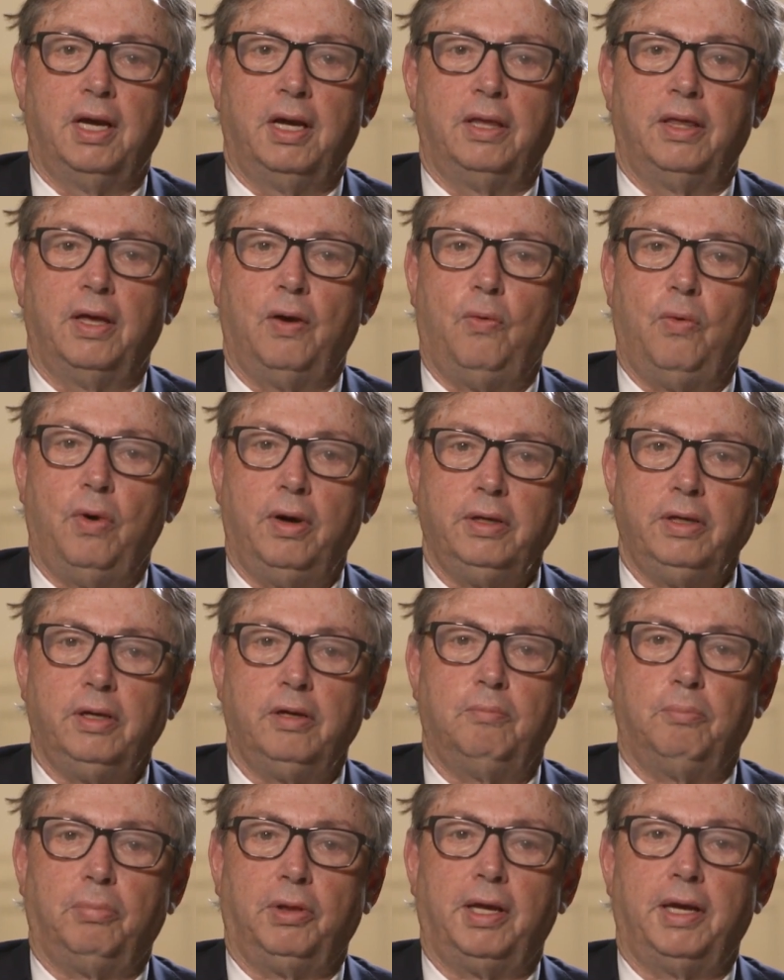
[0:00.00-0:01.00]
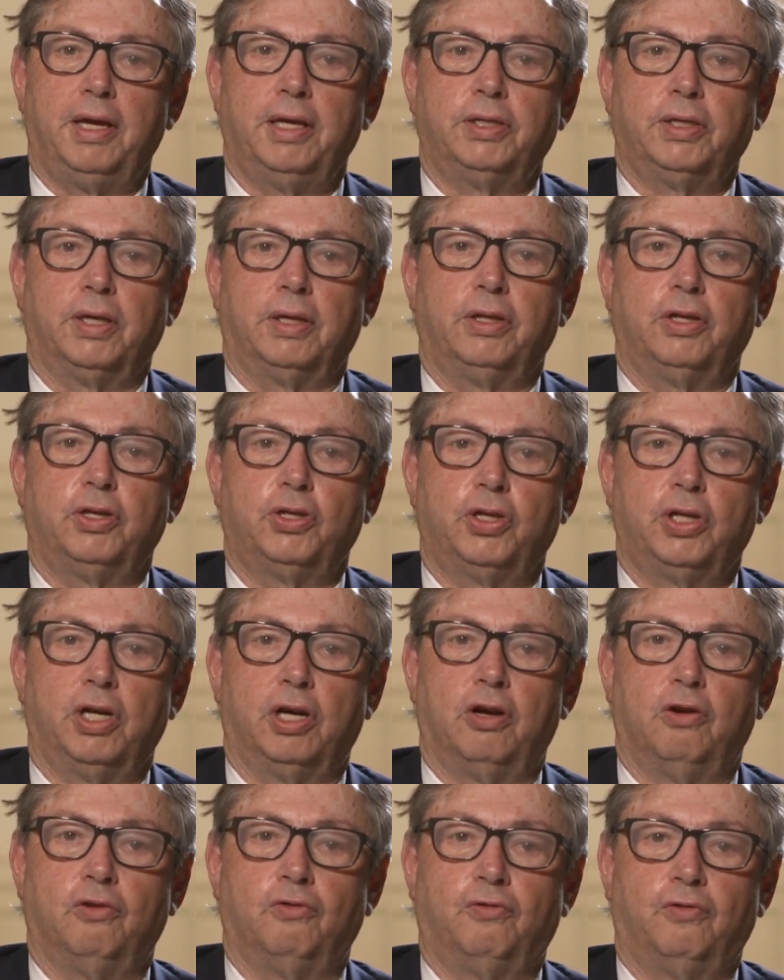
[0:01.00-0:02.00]
that one could place on the
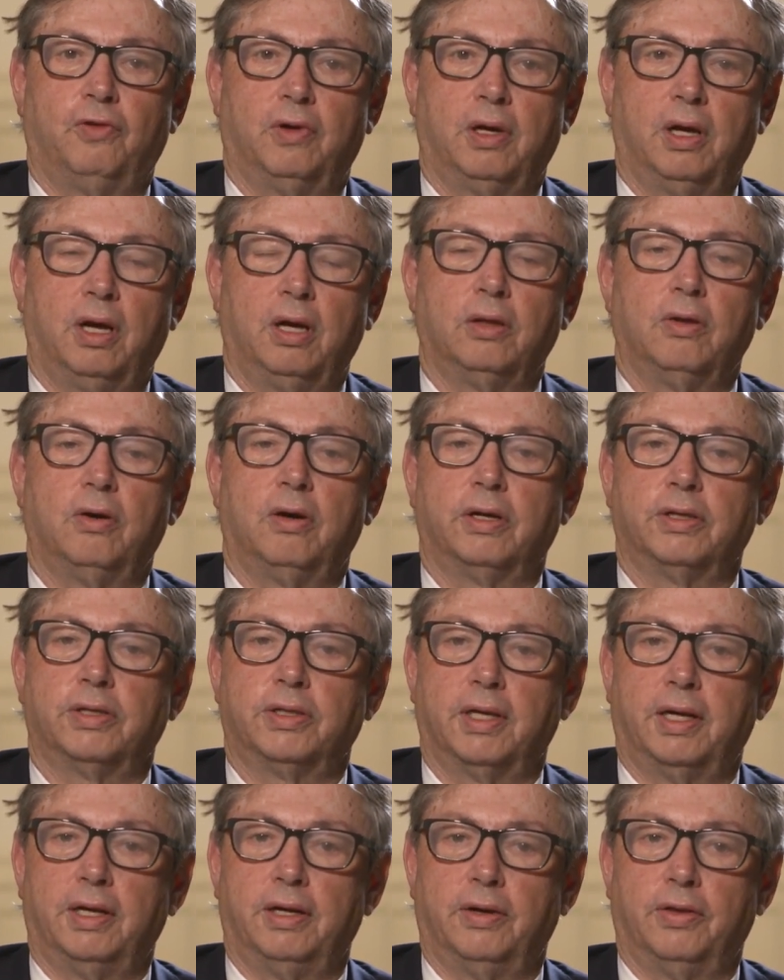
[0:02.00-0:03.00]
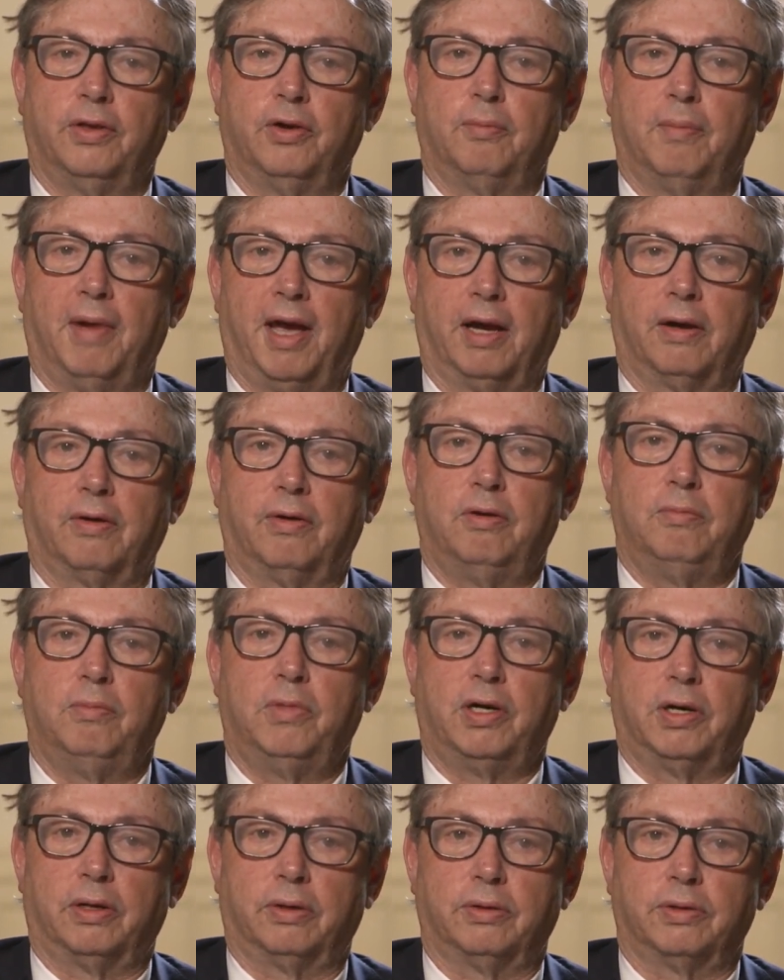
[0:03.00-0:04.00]
shelf alongside other macro
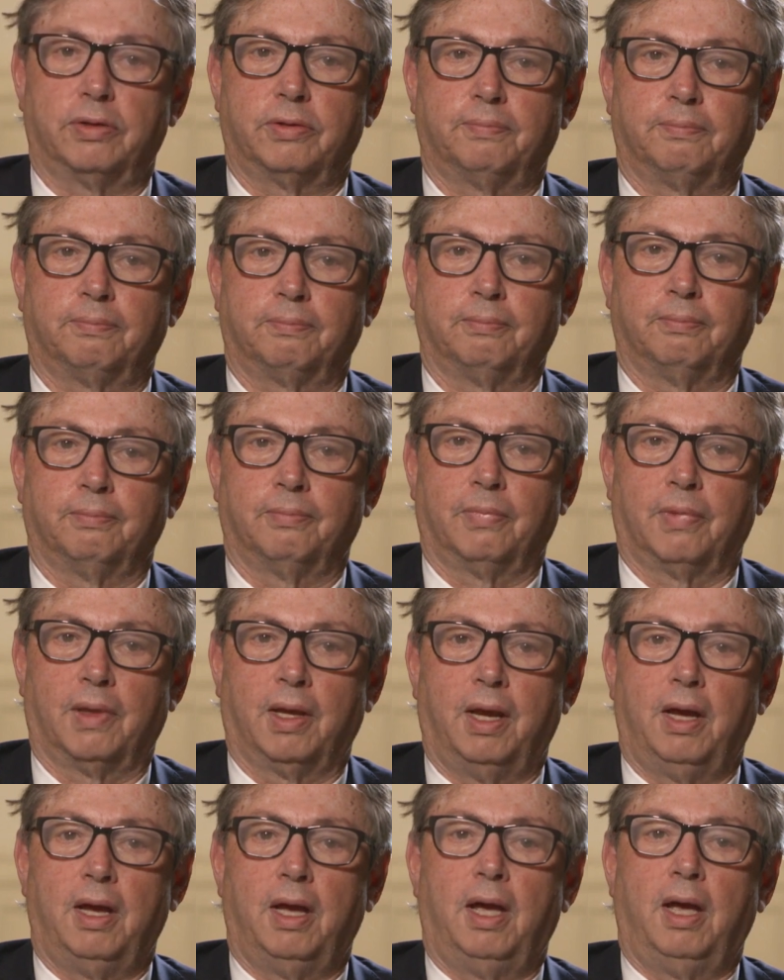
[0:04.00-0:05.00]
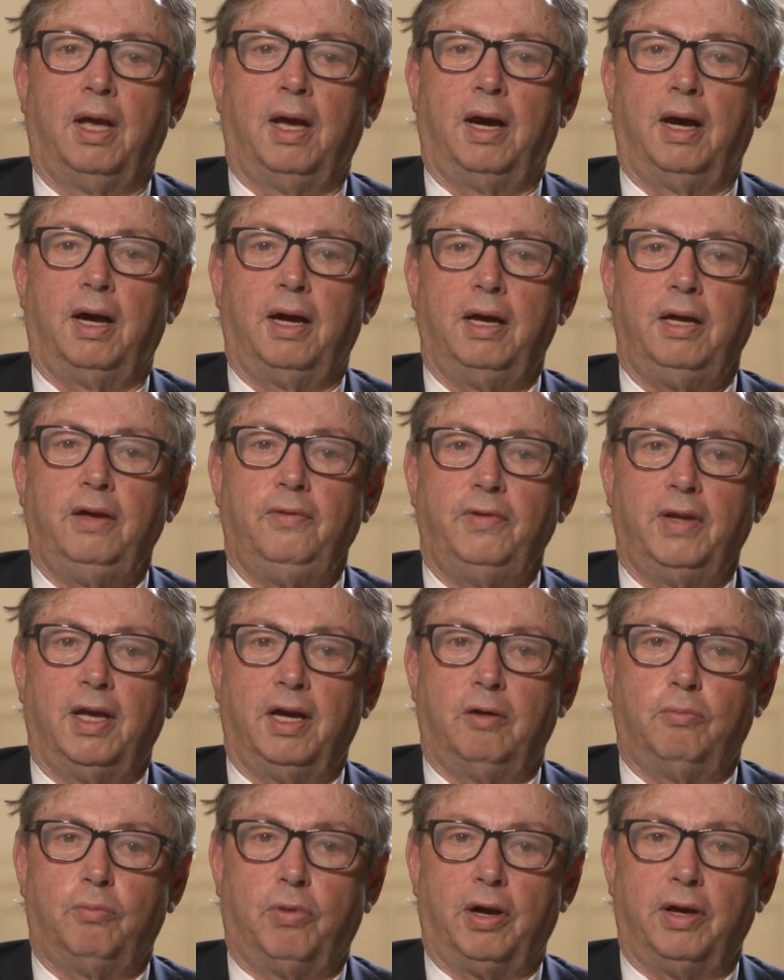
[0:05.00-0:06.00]
models. I have
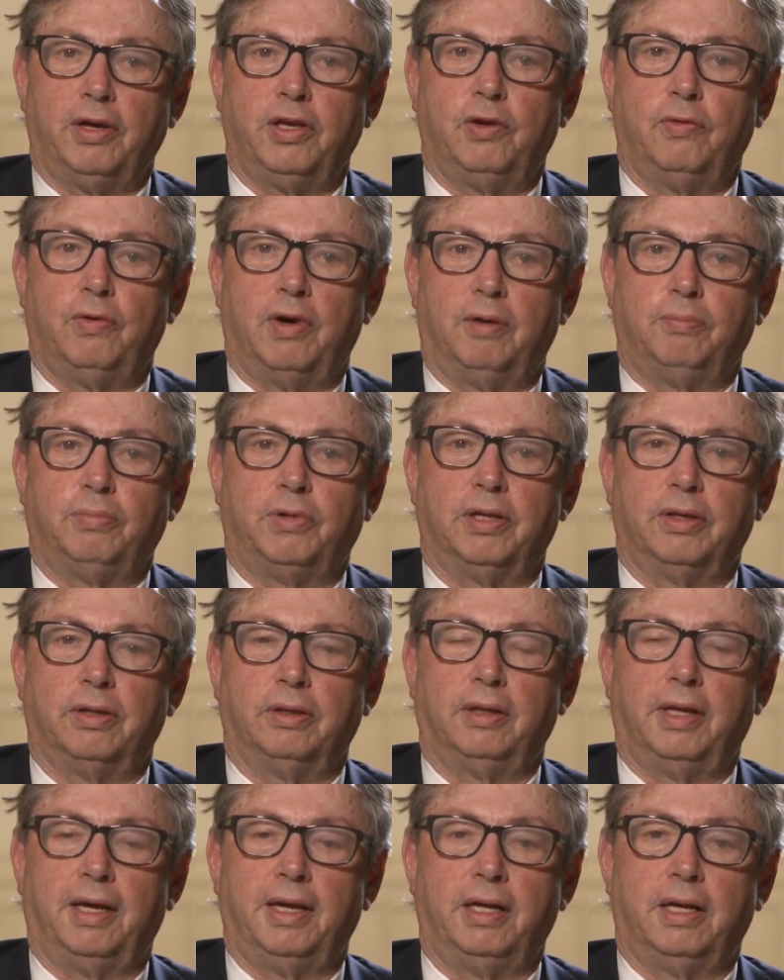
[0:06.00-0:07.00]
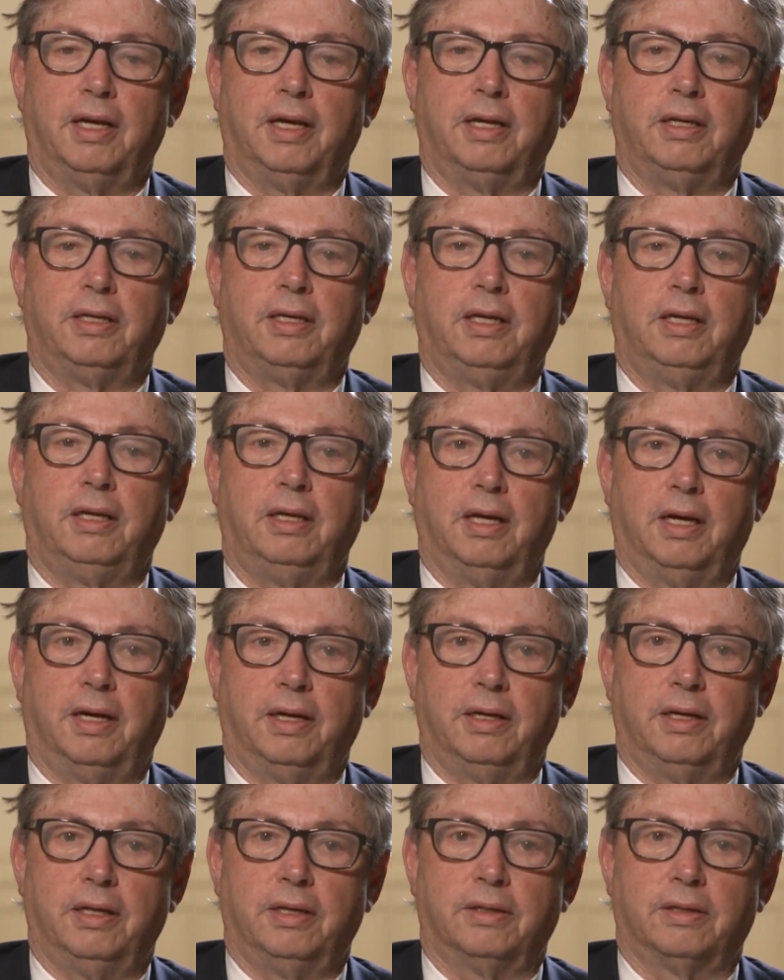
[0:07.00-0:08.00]
now brought you up to the late
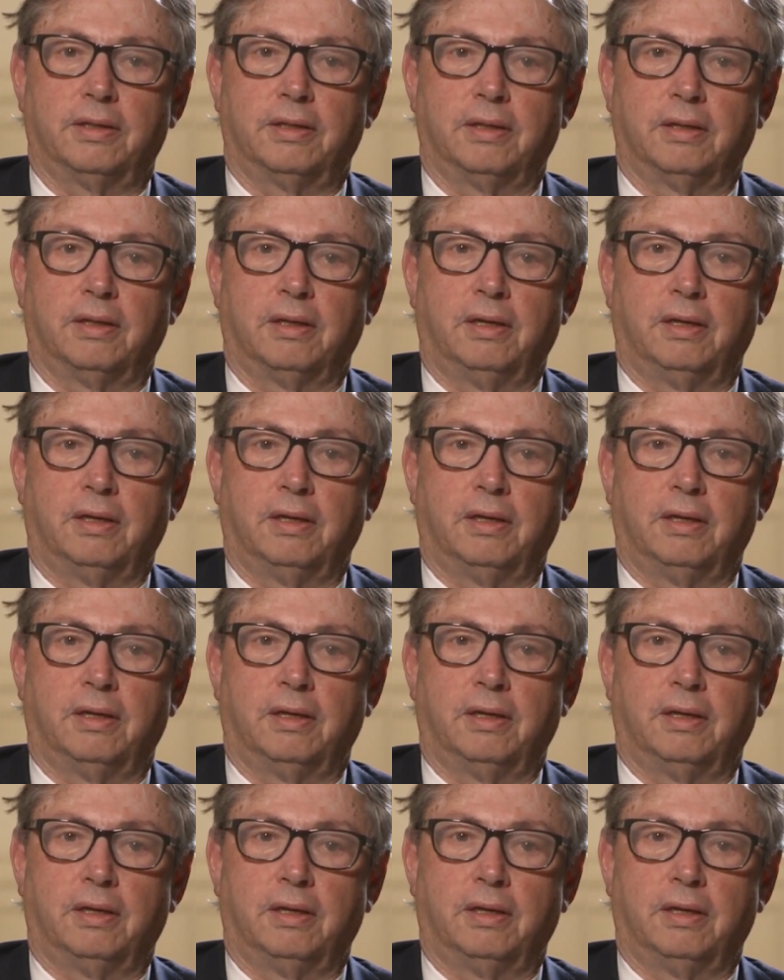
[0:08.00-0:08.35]
1990s,